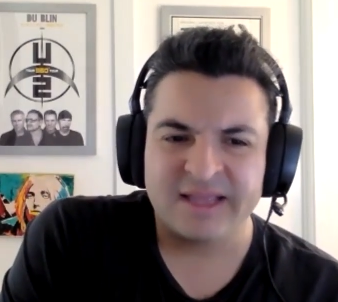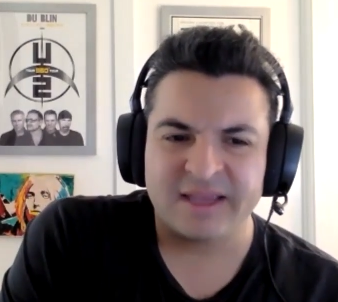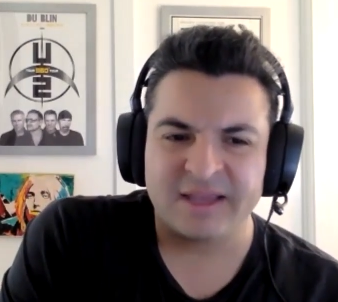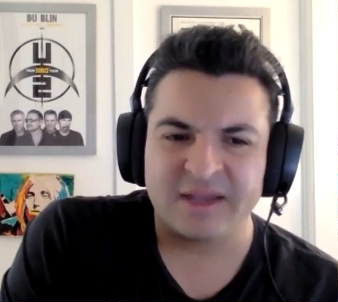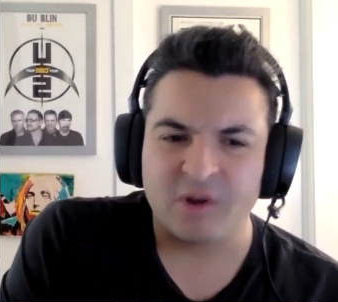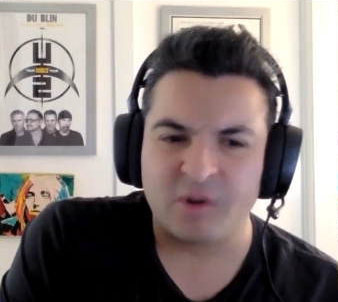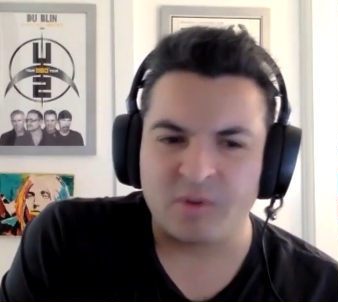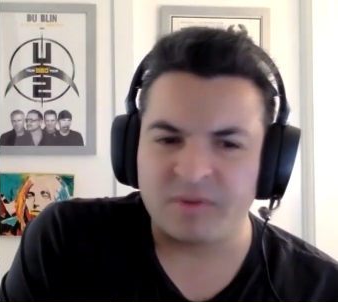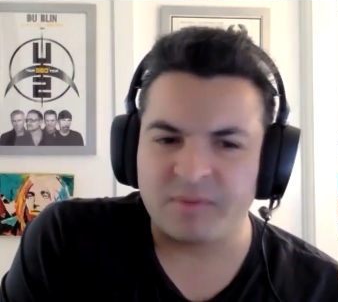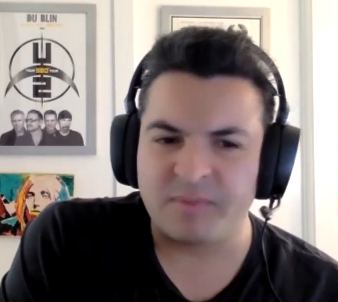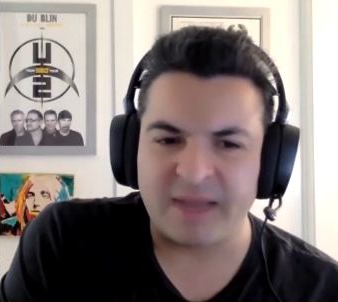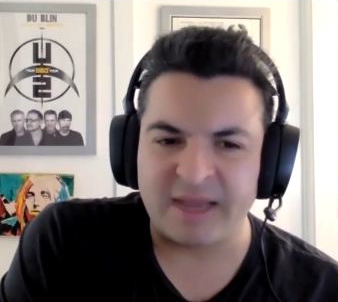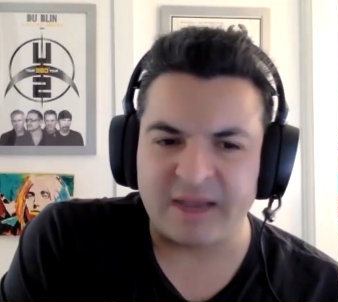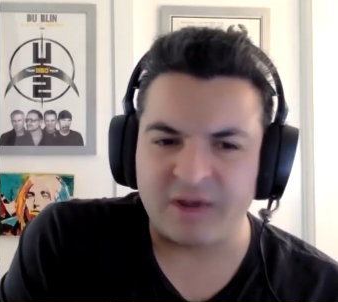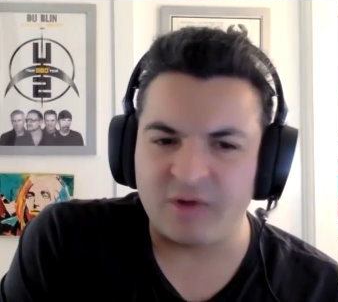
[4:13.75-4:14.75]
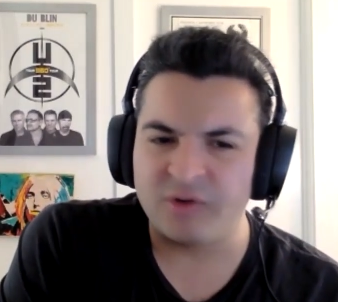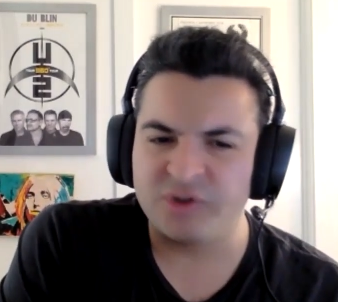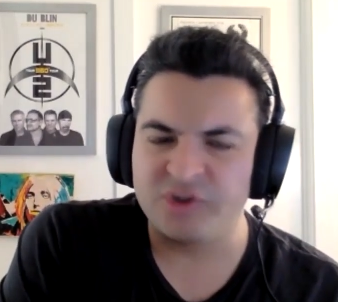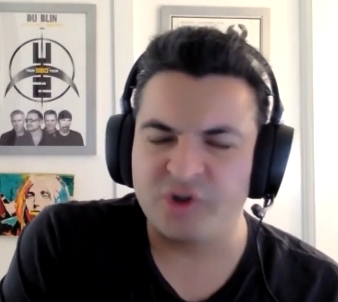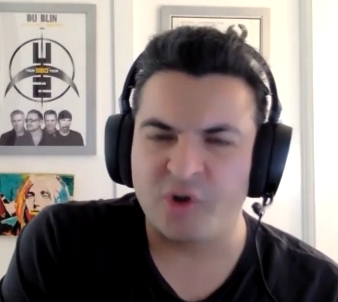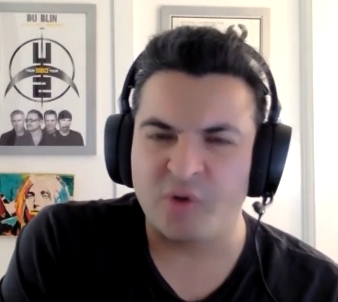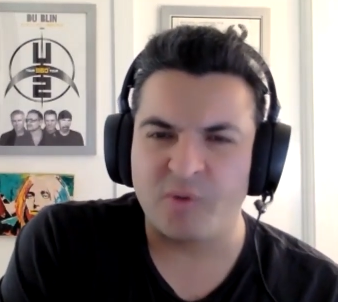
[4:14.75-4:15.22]
Speaker 1: you know, with Betty Who,
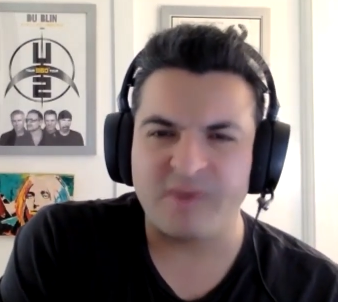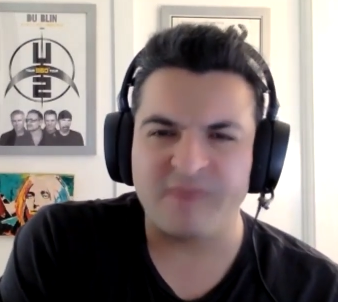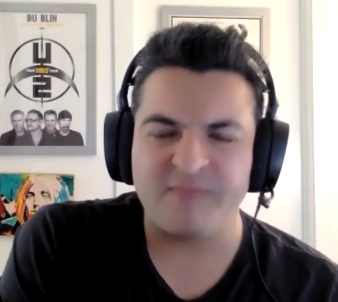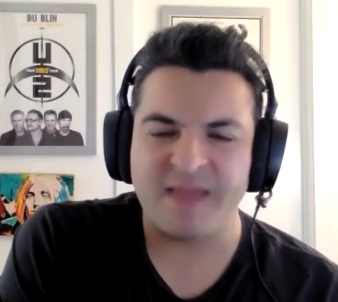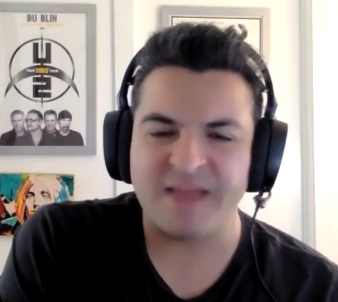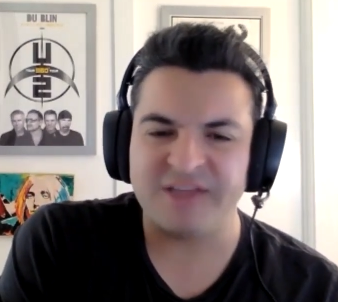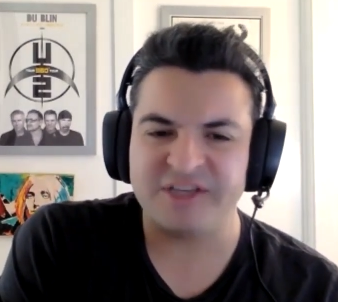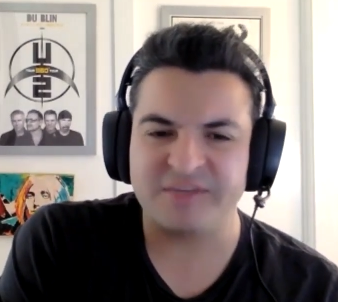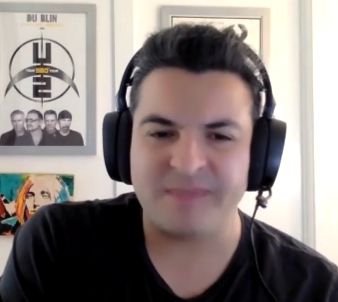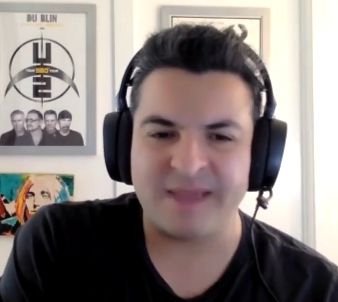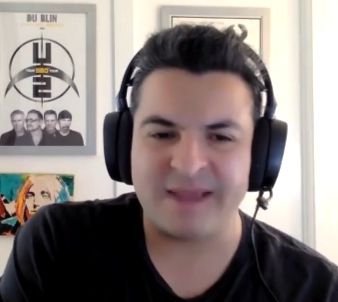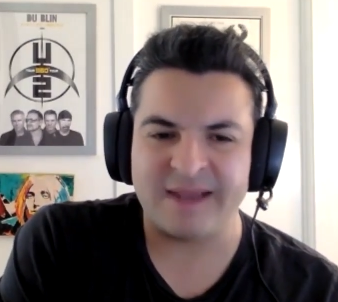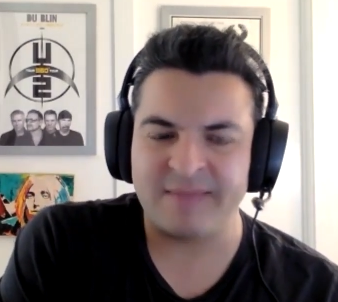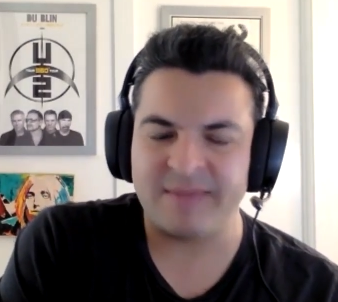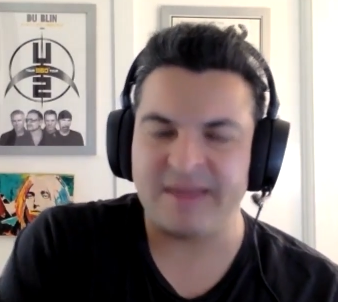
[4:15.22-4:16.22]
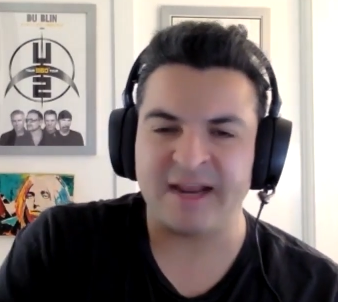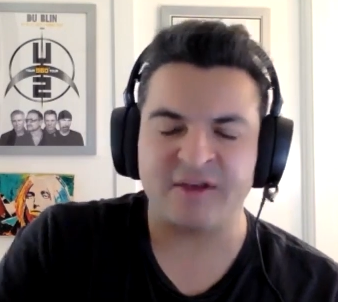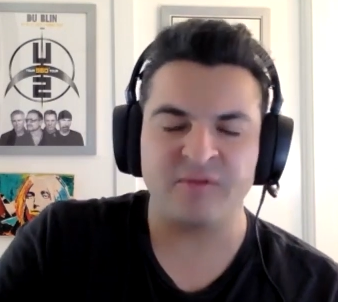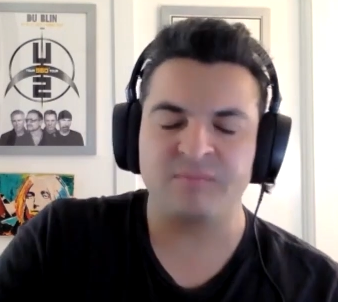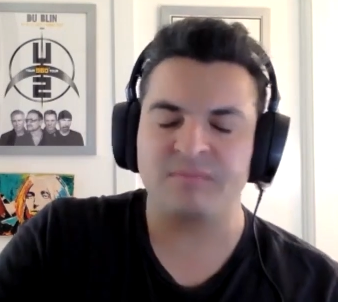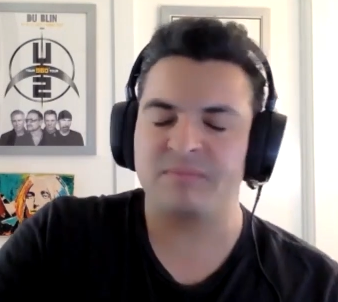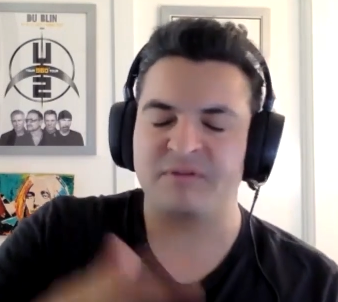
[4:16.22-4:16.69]
Joywave, Magic Man. I mean, I
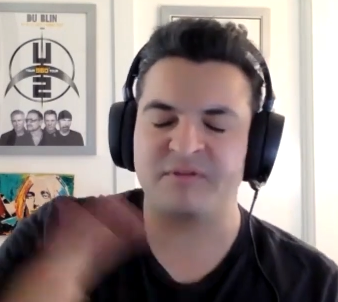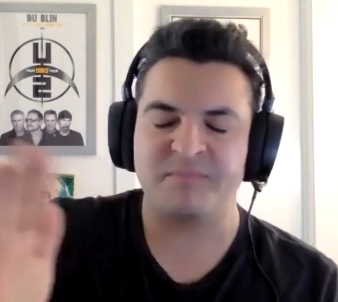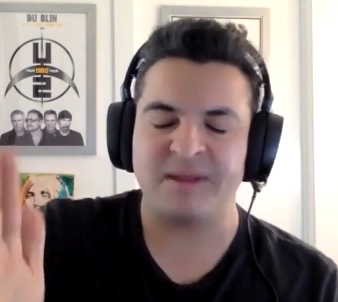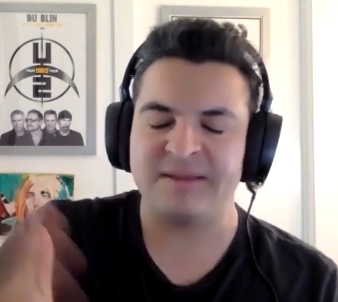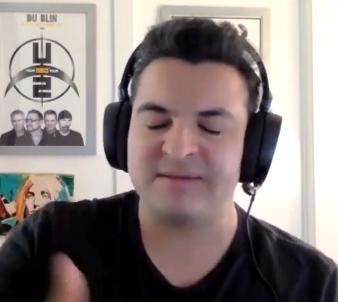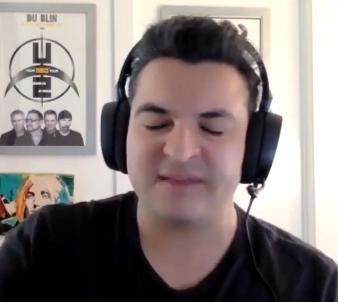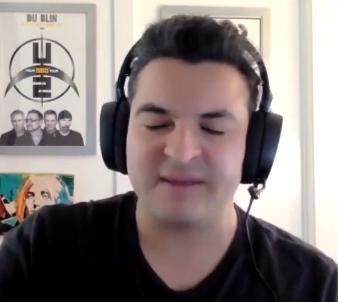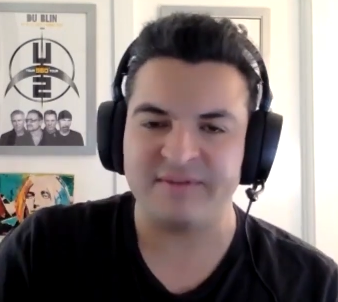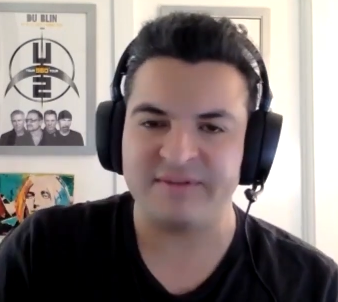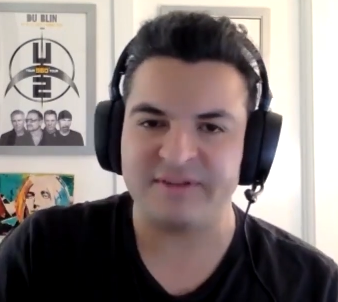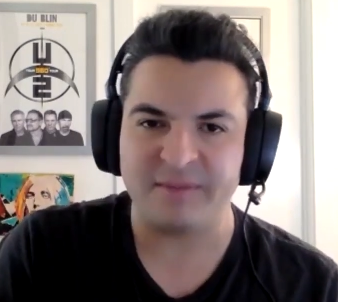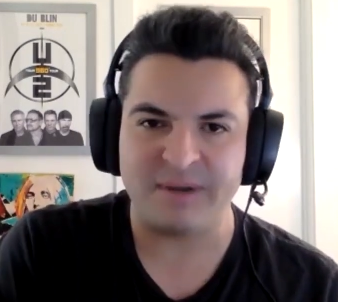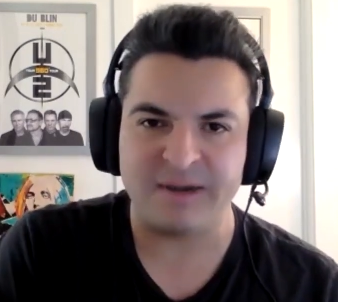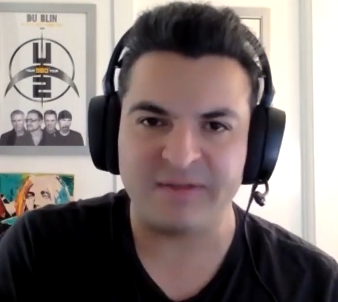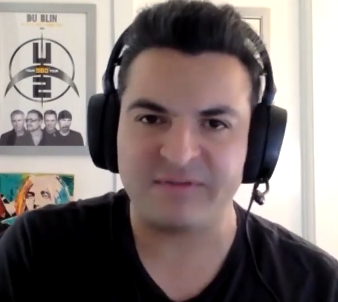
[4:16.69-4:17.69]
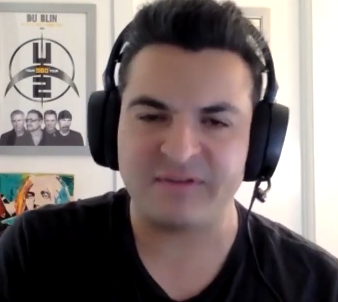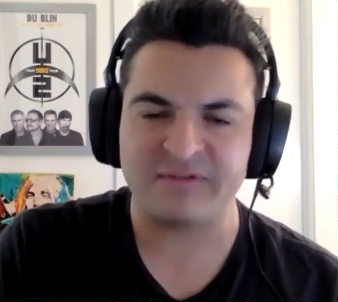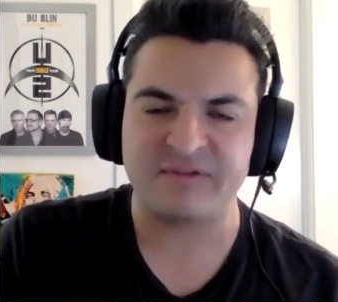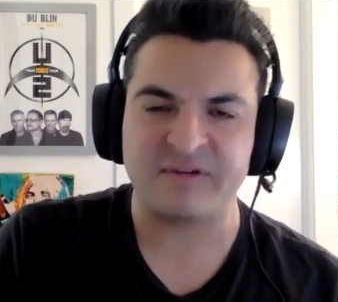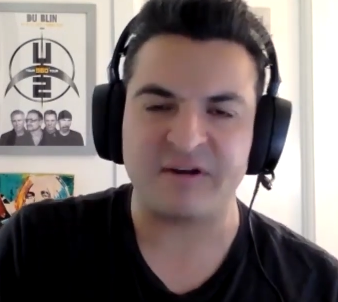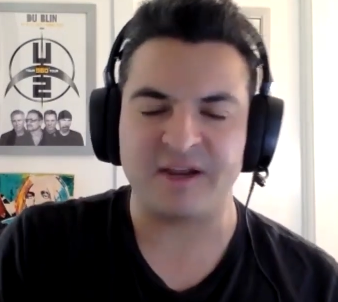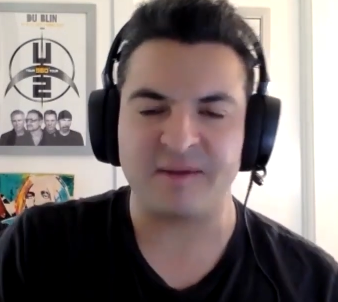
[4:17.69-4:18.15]
could spend 17 minutes
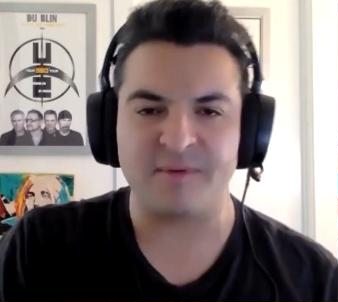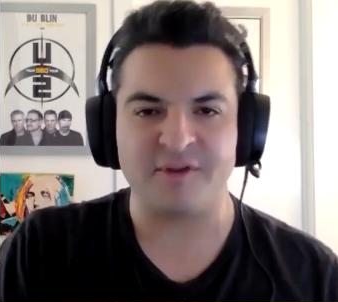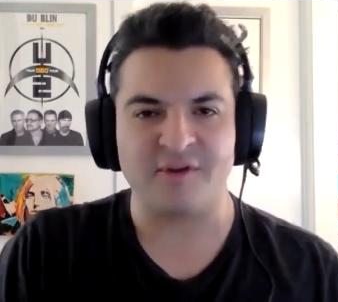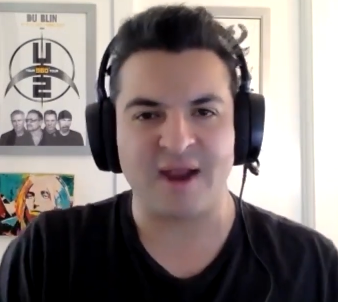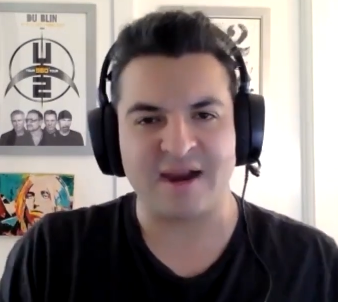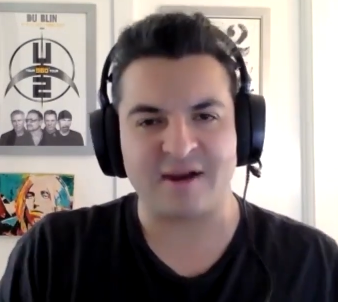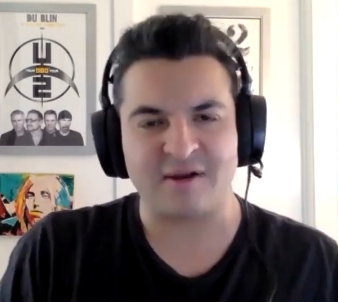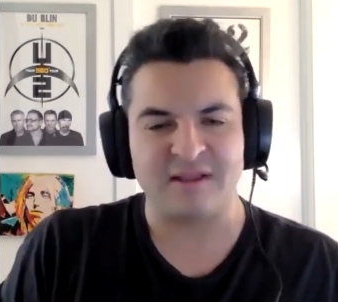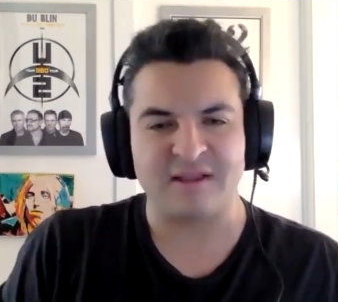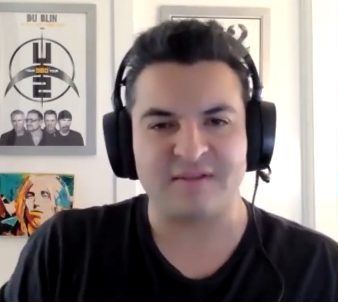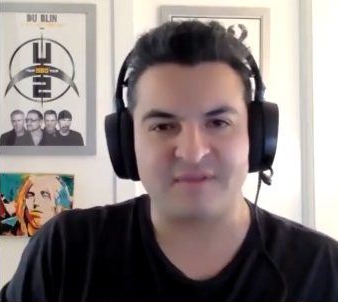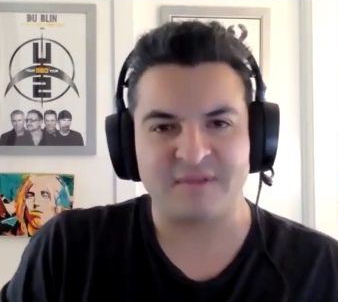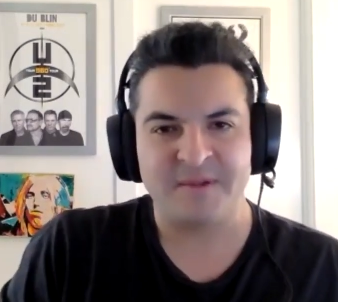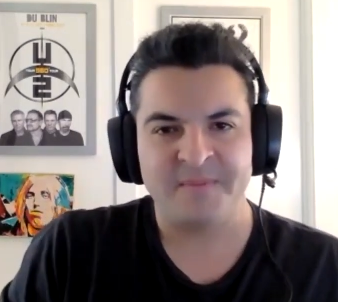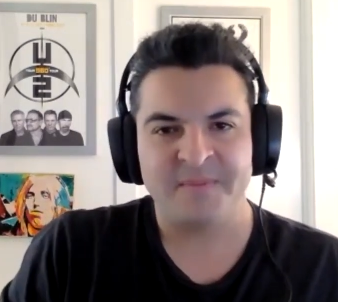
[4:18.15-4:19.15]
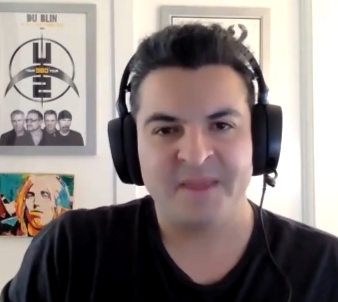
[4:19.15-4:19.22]
just talking about your accolades.